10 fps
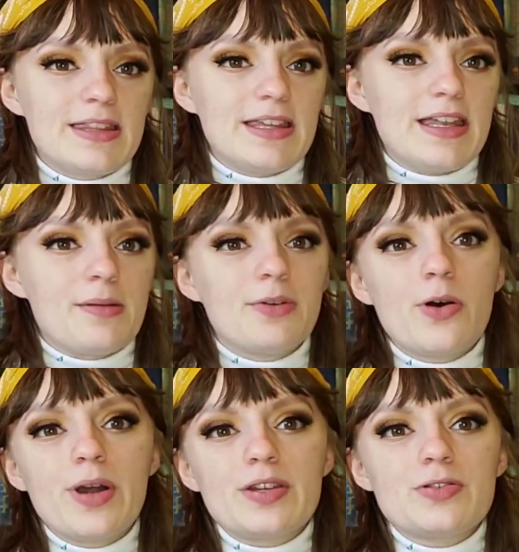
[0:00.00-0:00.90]
then I'm
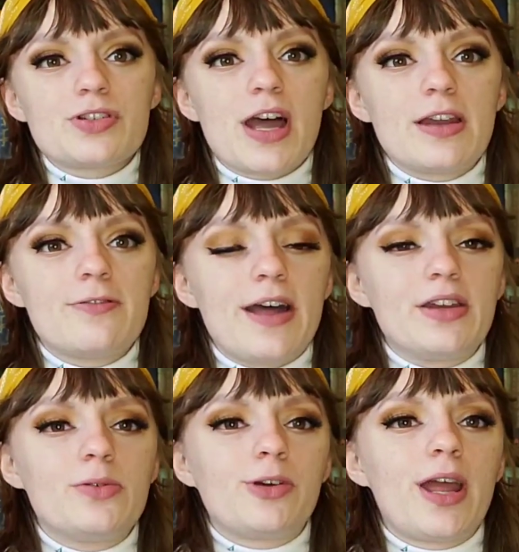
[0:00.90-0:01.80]
going to try to find
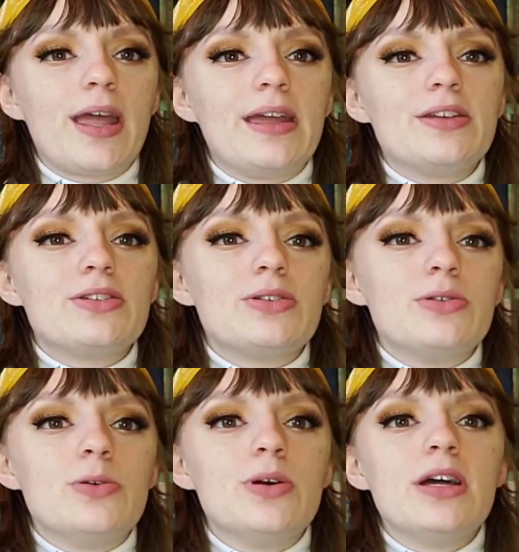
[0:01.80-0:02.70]
a way
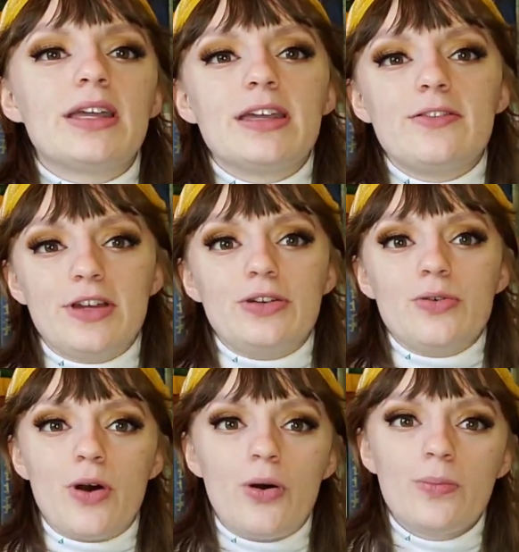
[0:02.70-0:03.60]
to give it a new
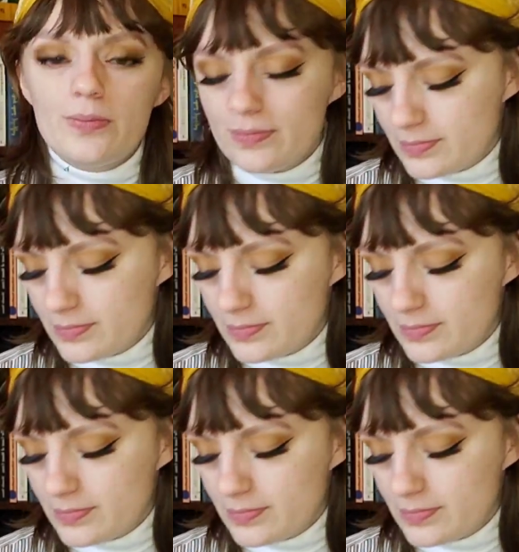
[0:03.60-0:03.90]
home.